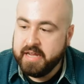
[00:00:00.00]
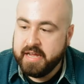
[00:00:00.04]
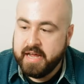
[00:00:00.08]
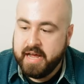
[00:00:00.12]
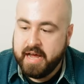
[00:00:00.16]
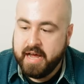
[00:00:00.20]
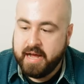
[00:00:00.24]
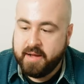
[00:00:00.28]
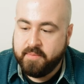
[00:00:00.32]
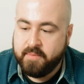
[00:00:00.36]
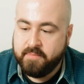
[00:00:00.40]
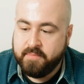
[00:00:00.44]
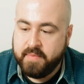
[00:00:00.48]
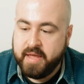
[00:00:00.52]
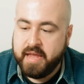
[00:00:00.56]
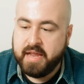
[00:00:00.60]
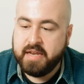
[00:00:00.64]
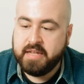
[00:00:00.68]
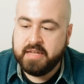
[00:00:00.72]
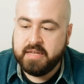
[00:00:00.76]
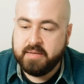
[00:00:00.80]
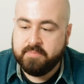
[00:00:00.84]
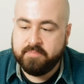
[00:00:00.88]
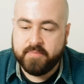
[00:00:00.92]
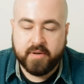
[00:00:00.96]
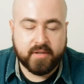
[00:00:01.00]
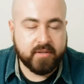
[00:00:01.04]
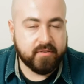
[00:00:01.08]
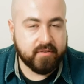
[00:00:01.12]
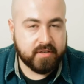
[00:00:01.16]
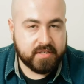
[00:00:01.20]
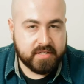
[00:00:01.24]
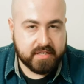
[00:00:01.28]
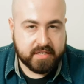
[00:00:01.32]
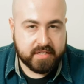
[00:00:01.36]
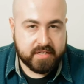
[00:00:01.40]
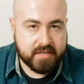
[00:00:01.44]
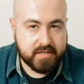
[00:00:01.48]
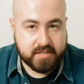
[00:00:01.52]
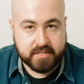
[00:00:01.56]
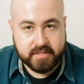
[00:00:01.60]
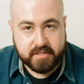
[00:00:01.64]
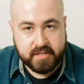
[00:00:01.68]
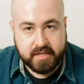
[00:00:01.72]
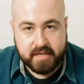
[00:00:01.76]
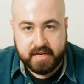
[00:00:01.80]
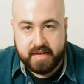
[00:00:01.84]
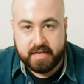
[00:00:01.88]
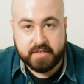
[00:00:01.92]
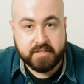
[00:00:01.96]
Um, any Polaroid technician
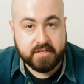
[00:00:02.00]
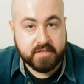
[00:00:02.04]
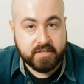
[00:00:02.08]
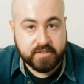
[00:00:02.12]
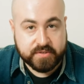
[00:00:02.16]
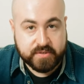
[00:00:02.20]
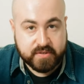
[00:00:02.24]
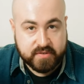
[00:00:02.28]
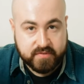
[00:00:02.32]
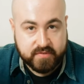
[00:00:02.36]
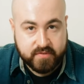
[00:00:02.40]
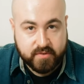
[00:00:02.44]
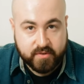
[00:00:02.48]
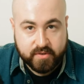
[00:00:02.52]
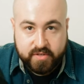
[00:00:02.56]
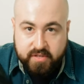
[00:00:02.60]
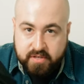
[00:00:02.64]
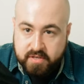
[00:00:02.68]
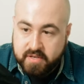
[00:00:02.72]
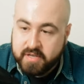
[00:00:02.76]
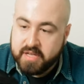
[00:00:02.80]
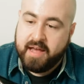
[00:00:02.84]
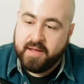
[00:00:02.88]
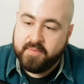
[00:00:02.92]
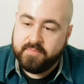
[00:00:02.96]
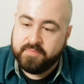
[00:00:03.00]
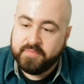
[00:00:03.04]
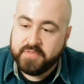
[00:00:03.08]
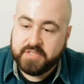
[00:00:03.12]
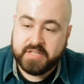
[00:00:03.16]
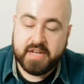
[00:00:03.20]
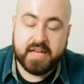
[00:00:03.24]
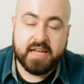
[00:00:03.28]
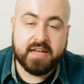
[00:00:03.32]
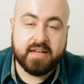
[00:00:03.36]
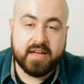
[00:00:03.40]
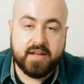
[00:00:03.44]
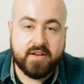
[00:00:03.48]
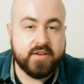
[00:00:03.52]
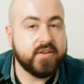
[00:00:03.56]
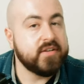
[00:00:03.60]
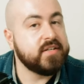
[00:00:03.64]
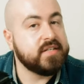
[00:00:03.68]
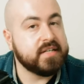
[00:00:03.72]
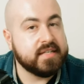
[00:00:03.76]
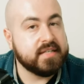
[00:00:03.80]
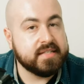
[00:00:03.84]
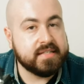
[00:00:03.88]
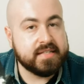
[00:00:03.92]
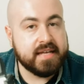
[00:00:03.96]
can actually do it for you. Um, Jake, I know,
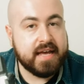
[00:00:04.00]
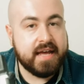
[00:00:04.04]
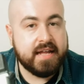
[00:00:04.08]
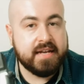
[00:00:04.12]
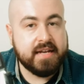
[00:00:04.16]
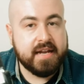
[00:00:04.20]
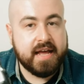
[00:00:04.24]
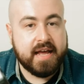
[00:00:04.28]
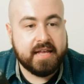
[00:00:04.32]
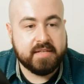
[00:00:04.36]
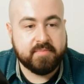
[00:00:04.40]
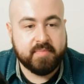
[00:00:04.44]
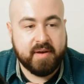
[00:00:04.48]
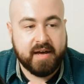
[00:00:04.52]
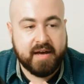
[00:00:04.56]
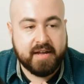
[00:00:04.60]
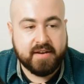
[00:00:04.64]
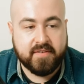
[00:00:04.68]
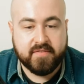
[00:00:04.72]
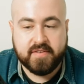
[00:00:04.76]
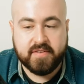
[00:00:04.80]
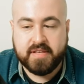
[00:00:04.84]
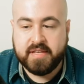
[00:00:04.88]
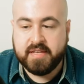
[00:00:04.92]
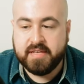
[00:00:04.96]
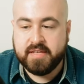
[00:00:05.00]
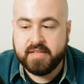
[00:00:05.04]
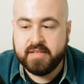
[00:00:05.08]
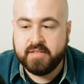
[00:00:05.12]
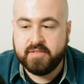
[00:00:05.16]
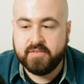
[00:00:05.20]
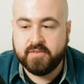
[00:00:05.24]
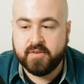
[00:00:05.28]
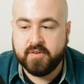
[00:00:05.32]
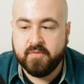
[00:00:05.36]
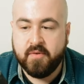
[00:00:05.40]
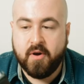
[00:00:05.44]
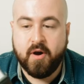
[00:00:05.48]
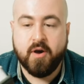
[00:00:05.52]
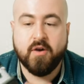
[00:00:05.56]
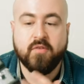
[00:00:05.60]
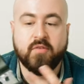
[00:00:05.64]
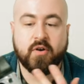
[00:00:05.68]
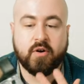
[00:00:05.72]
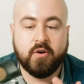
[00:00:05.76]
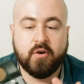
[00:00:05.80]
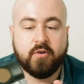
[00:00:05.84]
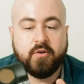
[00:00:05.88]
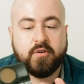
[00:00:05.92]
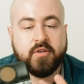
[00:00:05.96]
does that as part of his sort of
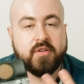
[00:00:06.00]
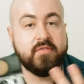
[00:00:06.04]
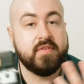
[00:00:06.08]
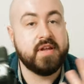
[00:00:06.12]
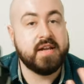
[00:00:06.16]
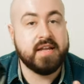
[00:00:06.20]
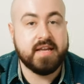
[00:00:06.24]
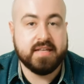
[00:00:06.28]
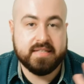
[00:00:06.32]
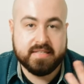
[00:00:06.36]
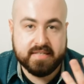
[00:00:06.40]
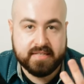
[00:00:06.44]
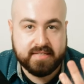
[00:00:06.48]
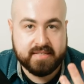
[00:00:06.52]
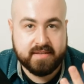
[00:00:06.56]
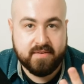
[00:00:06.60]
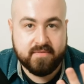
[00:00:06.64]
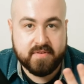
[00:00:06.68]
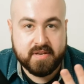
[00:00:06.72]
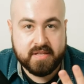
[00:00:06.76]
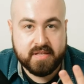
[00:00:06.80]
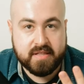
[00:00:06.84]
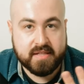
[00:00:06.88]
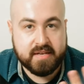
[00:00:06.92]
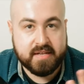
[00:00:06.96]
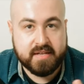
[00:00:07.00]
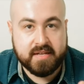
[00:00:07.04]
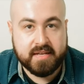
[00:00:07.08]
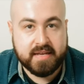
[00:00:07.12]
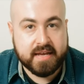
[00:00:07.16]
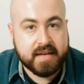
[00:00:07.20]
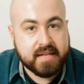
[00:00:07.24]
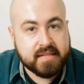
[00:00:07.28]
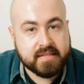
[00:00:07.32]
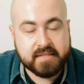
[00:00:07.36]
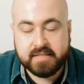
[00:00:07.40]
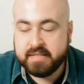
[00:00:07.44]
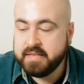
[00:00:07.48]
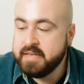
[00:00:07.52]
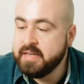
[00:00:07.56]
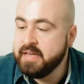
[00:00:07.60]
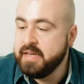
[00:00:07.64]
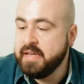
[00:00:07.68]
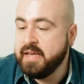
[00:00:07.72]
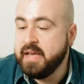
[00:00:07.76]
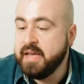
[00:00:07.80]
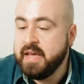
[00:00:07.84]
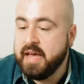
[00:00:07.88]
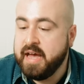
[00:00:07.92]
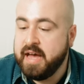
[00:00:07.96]
overhaul of any 670 that he gets.
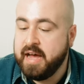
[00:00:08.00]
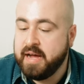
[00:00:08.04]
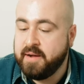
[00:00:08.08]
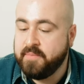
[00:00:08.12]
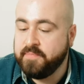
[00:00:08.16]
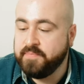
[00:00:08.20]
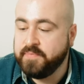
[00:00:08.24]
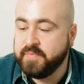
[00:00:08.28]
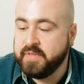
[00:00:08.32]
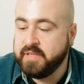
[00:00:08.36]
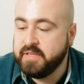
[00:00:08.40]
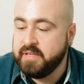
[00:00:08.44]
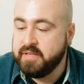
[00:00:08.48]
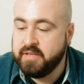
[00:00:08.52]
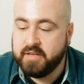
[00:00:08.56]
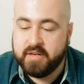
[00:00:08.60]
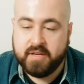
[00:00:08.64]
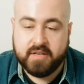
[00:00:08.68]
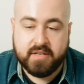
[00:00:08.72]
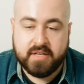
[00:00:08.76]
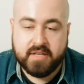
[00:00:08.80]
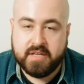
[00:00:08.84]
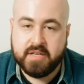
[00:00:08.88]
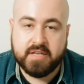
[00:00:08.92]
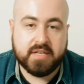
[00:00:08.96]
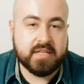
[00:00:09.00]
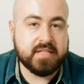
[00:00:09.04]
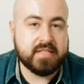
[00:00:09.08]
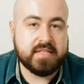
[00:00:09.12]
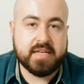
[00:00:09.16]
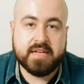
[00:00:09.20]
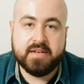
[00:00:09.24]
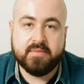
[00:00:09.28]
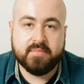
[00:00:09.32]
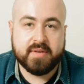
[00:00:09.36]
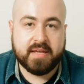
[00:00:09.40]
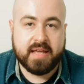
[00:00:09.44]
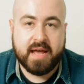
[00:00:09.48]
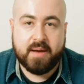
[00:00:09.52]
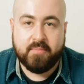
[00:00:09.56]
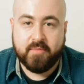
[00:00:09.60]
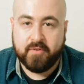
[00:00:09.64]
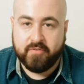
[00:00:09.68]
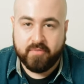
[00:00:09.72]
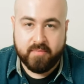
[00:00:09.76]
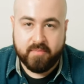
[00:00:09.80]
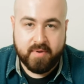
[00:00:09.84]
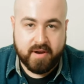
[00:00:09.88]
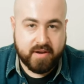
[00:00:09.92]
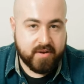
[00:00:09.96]
Um, you know, you can send him a camera
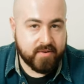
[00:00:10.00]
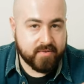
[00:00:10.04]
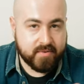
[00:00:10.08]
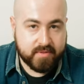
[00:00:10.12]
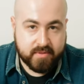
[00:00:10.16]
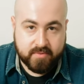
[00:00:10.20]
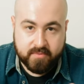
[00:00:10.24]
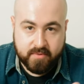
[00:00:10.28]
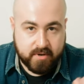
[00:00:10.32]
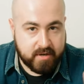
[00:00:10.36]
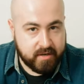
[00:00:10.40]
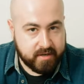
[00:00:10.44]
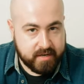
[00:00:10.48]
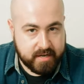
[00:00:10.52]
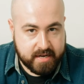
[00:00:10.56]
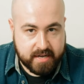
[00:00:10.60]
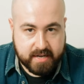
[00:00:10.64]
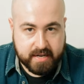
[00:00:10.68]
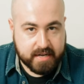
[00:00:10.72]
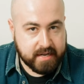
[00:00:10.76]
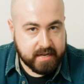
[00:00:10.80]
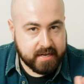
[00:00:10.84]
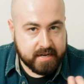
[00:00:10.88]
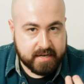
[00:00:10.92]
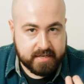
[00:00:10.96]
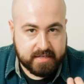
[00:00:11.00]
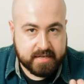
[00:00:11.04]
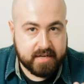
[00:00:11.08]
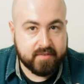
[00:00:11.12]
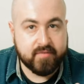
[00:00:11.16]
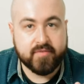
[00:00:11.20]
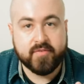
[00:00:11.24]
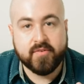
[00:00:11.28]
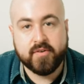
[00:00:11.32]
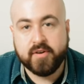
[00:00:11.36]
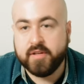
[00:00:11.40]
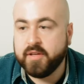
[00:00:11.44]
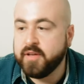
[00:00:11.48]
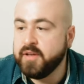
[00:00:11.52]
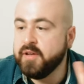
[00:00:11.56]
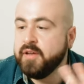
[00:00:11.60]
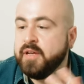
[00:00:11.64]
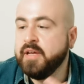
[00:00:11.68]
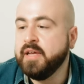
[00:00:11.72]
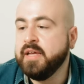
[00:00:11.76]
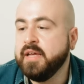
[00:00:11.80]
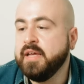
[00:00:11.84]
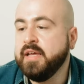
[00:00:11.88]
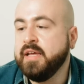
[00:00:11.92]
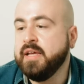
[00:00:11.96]
from anywhere in the world and he can get it done for
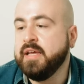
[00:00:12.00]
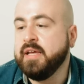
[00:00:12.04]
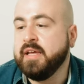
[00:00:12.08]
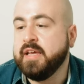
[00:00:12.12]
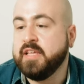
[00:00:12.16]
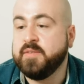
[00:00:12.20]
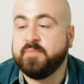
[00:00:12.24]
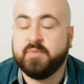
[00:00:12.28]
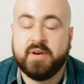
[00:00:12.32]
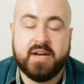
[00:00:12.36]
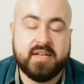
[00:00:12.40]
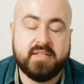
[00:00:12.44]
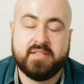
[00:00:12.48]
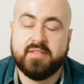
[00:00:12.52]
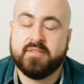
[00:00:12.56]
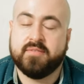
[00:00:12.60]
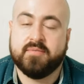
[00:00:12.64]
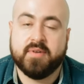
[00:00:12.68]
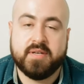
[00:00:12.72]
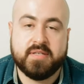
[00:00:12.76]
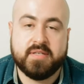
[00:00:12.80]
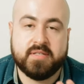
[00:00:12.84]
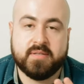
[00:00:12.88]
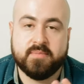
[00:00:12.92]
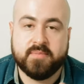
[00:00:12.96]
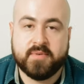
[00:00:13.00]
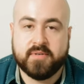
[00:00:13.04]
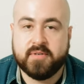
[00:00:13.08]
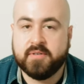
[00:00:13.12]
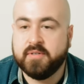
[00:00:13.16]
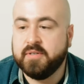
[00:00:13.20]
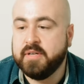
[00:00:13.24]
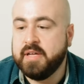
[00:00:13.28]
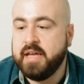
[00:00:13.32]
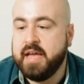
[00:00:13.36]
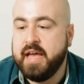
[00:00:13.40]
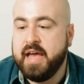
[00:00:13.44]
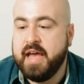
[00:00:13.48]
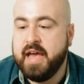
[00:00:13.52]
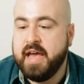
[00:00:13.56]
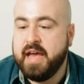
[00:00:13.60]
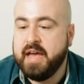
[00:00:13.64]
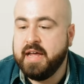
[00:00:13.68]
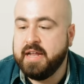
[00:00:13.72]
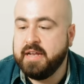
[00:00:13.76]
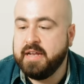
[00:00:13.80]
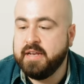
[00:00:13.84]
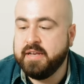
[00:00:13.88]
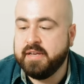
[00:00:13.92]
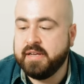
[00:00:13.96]
you. His prices are reasonable
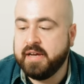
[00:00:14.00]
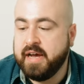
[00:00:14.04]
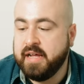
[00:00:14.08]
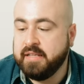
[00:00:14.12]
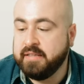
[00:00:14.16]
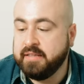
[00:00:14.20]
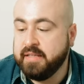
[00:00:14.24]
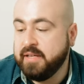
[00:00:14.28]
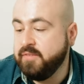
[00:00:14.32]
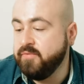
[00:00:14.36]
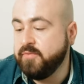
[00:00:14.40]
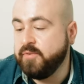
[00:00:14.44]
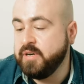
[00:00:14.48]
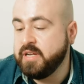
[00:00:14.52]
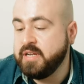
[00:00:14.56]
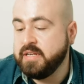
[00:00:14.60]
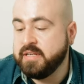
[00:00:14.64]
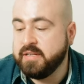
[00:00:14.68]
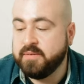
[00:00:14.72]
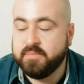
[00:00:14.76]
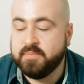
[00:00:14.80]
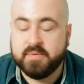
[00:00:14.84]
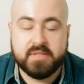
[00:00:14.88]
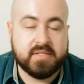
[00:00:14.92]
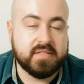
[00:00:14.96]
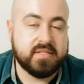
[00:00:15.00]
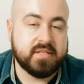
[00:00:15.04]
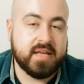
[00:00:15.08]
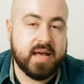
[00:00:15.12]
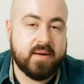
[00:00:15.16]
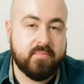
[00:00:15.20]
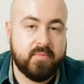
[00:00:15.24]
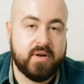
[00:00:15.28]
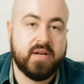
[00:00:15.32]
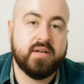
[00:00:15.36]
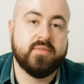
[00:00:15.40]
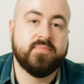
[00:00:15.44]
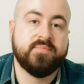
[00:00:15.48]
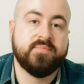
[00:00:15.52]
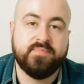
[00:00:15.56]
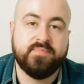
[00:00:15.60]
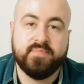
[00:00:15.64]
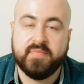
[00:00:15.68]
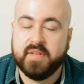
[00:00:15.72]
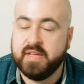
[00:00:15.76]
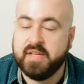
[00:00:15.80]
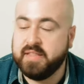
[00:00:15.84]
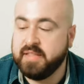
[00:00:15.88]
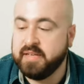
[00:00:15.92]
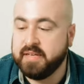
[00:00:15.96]
and I love what he did with this camera.
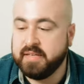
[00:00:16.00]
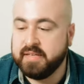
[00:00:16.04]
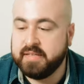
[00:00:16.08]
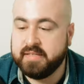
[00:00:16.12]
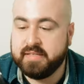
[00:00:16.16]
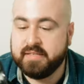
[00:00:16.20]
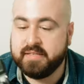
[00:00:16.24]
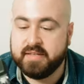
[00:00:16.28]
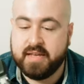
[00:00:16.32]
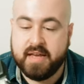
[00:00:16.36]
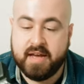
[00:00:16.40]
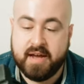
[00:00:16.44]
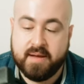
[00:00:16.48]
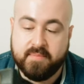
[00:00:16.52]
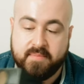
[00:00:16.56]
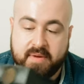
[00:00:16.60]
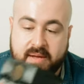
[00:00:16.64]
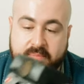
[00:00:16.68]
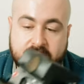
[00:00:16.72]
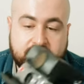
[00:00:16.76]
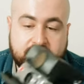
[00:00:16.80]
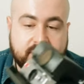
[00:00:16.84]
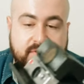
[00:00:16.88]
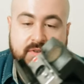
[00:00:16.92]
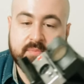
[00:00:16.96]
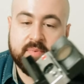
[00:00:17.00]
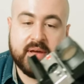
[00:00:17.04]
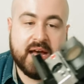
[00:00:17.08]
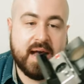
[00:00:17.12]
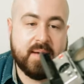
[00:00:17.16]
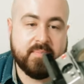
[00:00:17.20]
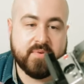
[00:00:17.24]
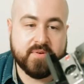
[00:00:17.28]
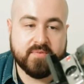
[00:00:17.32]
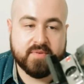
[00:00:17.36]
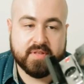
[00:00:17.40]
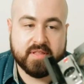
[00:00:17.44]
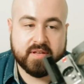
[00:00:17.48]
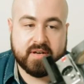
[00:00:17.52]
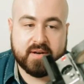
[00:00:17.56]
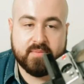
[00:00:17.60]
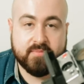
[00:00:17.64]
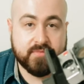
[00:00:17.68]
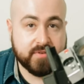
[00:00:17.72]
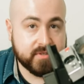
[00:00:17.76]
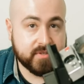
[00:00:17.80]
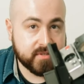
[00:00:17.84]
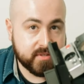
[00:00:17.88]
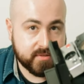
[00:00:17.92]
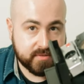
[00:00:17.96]
I think it's, yeah, I'm, I'm super happy with it.
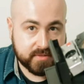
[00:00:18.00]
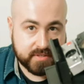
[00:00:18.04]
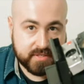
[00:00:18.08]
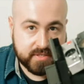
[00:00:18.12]
I'm really, really